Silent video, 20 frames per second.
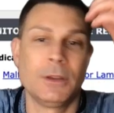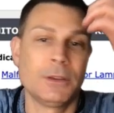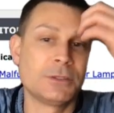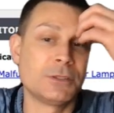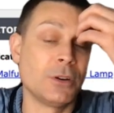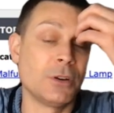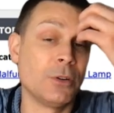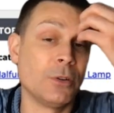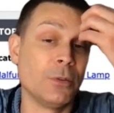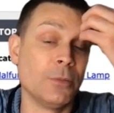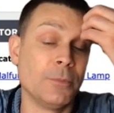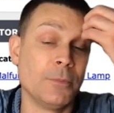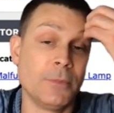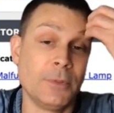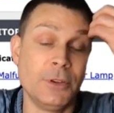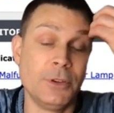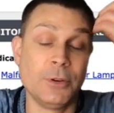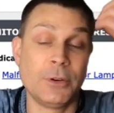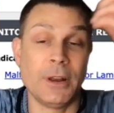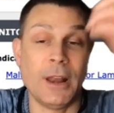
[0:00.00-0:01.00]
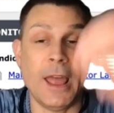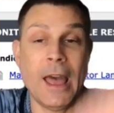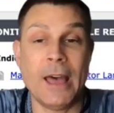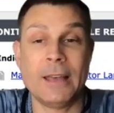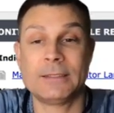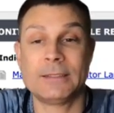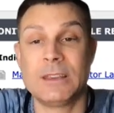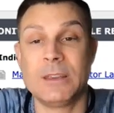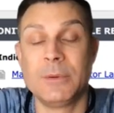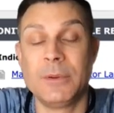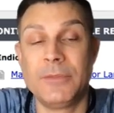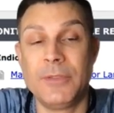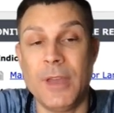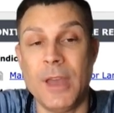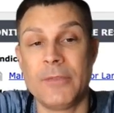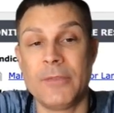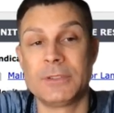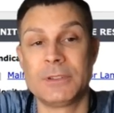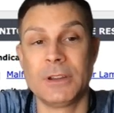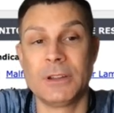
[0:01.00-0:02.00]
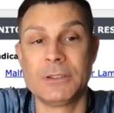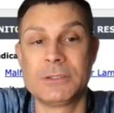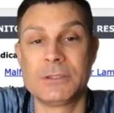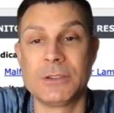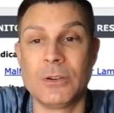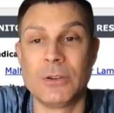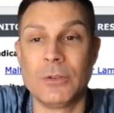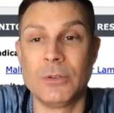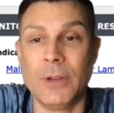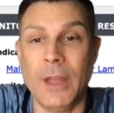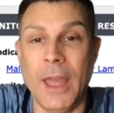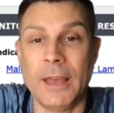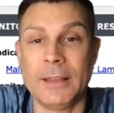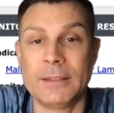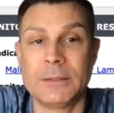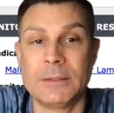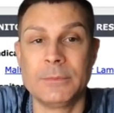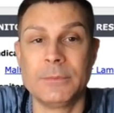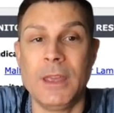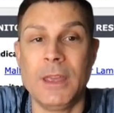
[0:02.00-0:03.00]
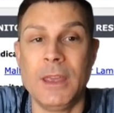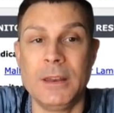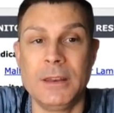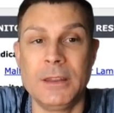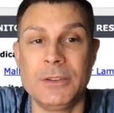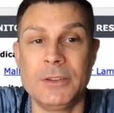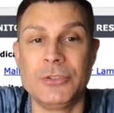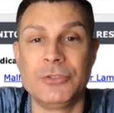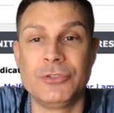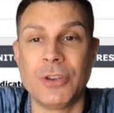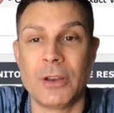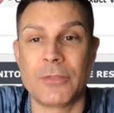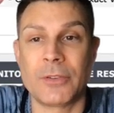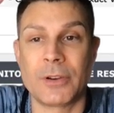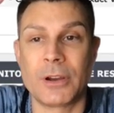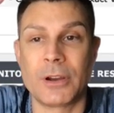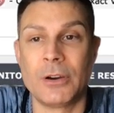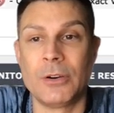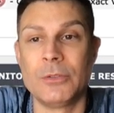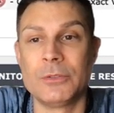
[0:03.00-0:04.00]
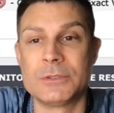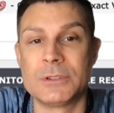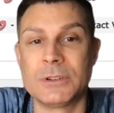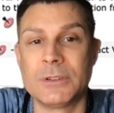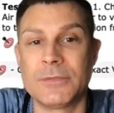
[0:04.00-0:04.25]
So you could ask him, if you haven't done so, ask him, hey, did you check for codes?